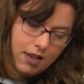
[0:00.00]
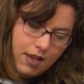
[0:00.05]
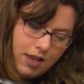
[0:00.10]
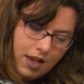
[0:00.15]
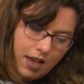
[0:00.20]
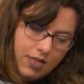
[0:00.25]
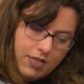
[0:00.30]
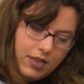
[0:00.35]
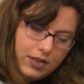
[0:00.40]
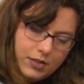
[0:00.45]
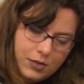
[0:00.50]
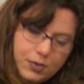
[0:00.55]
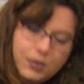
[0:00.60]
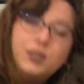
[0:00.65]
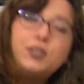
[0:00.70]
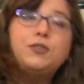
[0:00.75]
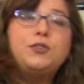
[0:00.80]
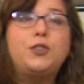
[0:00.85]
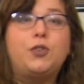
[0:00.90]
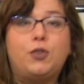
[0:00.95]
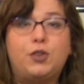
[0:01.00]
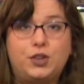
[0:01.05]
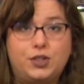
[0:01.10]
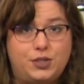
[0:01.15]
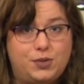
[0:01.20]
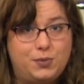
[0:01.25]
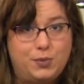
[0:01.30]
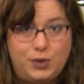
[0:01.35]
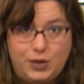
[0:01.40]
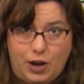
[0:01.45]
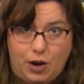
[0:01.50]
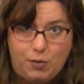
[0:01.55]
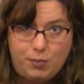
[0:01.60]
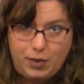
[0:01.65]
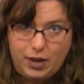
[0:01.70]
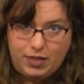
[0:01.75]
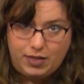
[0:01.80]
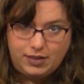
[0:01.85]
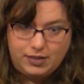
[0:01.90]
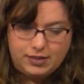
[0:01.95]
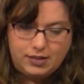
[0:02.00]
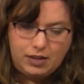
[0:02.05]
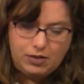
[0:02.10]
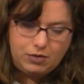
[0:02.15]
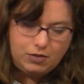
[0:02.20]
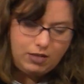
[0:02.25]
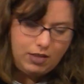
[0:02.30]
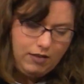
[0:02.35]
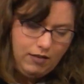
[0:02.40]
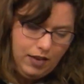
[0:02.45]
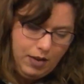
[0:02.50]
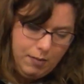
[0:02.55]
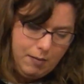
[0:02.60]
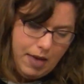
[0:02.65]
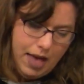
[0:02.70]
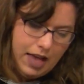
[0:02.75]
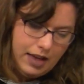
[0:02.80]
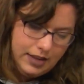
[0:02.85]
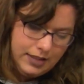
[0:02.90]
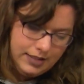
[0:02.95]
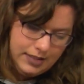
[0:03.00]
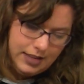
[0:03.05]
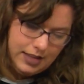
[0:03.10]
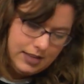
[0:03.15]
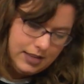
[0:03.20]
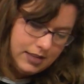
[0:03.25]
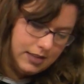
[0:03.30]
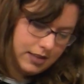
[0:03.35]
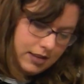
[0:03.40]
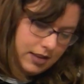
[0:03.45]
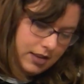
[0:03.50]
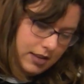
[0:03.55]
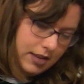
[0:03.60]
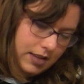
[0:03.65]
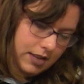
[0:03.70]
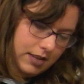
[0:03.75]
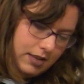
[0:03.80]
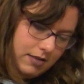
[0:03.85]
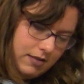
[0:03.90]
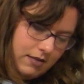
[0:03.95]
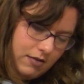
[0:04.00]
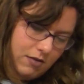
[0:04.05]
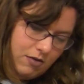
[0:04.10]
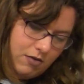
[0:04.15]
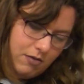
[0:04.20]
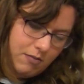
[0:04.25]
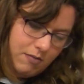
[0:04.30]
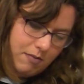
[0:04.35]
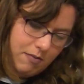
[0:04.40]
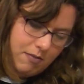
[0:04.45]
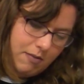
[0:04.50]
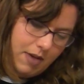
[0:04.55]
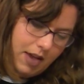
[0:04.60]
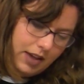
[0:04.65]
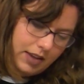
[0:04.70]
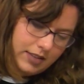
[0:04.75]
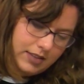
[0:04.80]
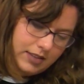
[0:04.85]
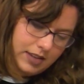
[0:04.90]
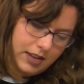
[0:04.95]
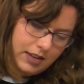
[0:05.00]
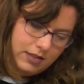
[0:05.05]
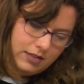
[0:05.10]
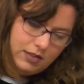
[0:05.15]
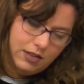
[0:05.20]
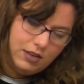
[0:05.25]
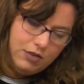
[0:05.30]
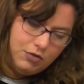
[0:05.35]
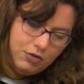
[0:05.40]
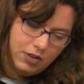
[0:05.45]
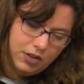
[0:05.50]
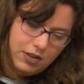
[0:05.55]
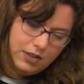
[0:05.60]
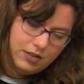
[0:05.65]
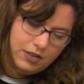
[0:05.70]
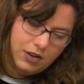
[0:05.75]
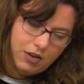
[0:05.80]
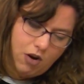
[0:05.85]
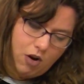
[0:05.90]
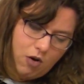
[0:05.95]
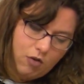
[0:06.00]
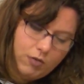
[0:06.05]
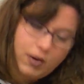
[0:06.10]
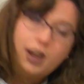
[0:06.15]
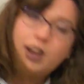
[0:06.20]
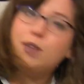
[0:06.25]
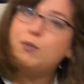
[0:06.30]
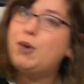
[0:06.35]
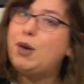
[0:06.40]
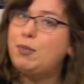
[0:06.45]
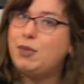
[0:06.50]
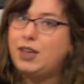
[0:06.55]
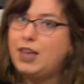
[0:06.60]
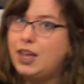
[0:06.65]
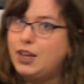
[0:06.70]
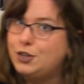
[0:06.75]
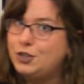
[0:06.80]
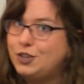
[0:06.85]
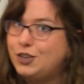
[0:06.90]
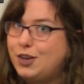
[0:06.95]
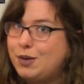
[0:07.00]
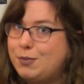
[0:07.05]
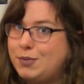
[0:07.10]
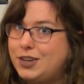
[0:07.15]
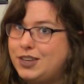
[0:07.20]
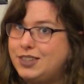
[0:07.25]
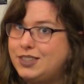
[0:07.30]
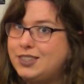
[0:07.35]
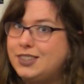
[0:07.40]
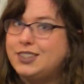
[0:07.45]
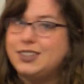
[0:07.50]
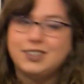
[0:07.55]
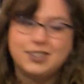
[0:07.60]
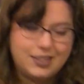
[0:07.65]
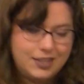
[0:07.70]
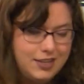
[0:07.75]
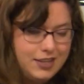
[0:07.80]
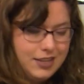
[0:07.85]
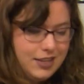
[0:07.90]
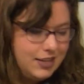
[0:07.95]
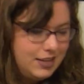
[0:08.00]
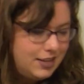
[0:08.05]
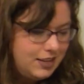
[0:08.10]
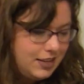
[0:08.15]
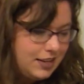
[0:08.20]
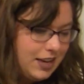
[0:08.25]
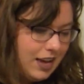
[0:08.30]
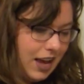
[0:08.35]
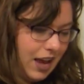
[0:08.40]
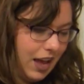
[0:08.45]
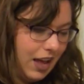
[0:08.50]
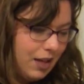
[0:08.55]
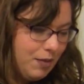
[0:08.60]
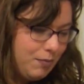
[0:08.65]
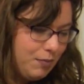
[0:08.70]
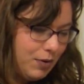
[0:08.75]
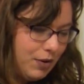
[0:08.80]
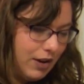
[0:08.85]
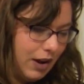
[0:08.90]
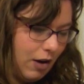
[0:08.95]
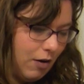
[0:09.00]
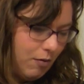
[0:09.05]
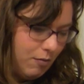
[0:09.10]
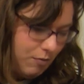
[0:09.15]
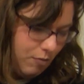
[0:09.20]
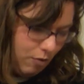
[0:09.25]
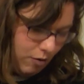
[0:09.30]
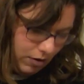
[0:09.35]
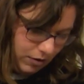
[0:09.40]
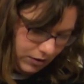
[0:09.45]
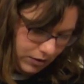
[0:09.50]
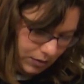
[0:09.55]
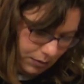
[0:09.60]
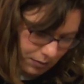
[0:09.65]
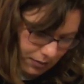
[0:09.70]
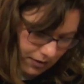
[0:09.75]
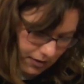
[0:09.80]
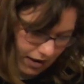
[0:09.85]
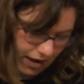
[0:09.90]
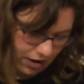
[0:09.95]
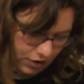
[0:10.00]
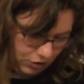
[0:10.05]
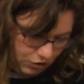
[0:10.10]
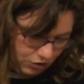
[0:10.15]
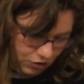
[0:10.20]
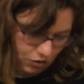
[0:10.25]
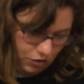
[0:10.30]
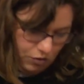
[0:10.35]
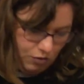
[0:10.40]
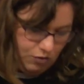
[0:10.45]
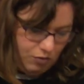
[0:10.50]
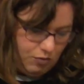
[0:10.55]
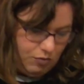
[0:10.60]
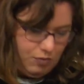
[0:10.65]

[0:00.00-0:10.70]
And this was, of course, put out by the Southern Living magazine. So, magazines, usually because they're already publication companies, can put out more substantial,